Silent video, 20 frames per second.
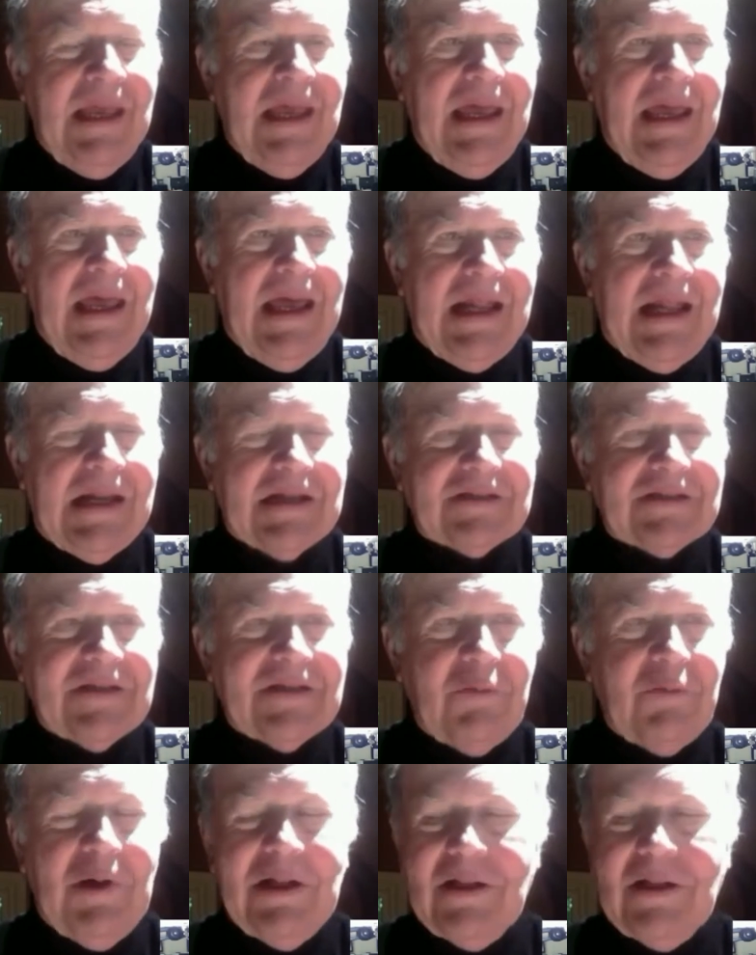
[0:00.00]
And I said,
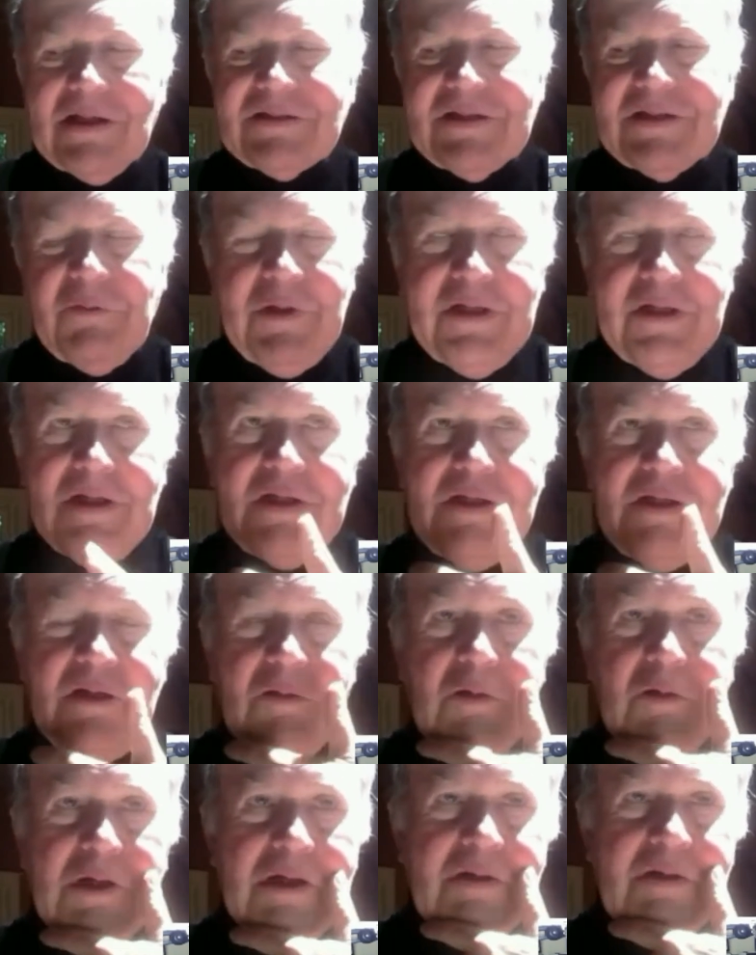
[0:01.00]
well, we could
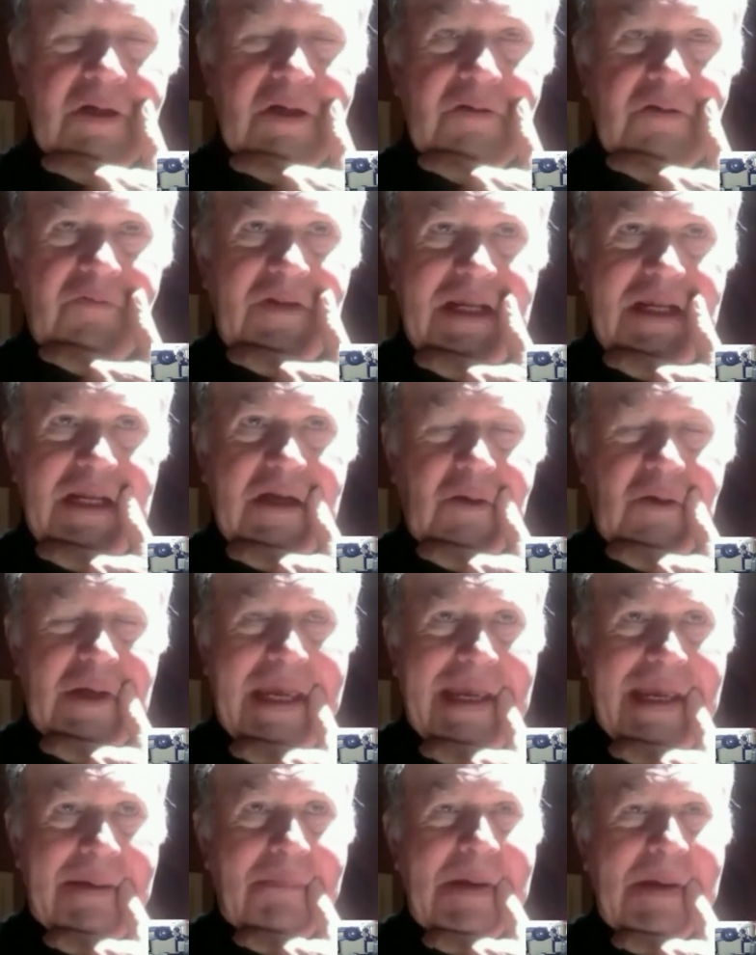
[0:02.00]
do a video
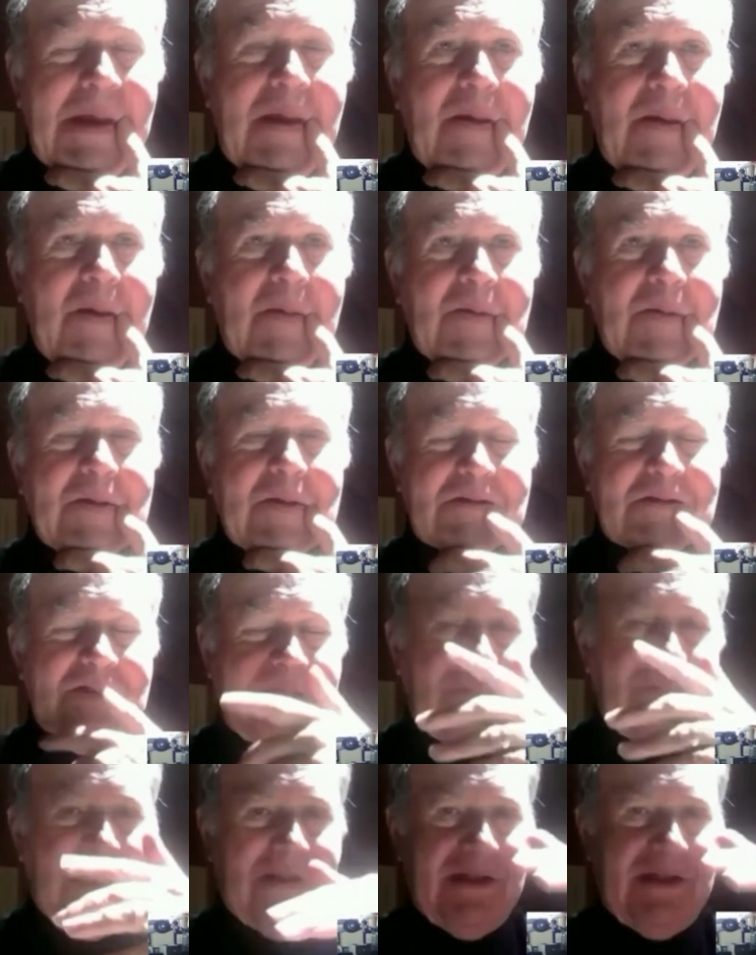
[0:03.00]
game that
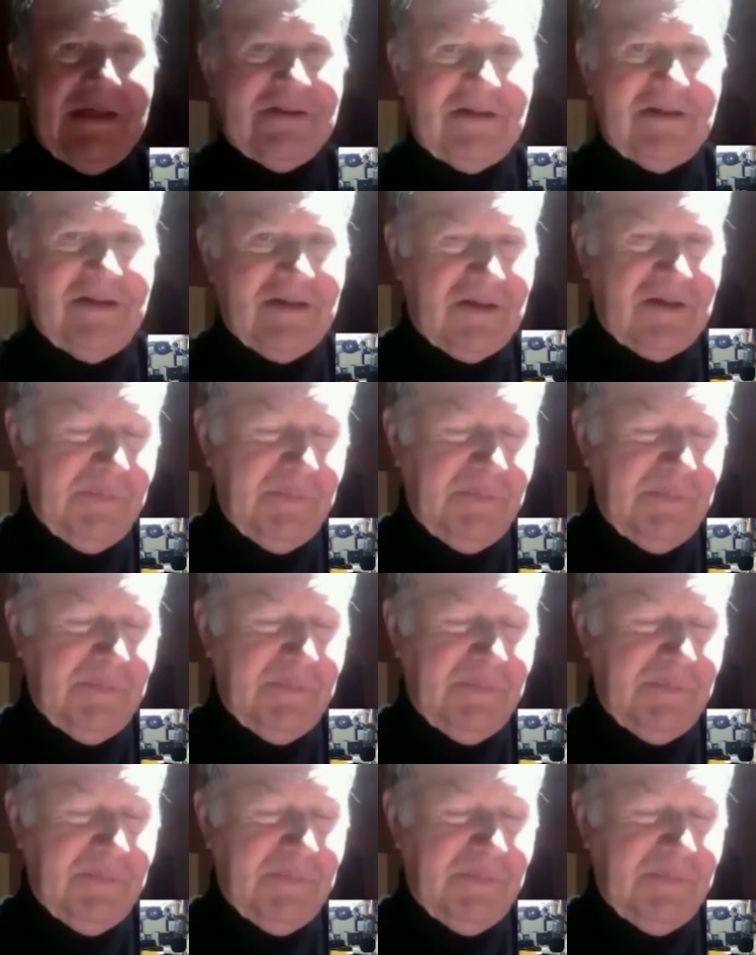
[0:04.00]
simulates this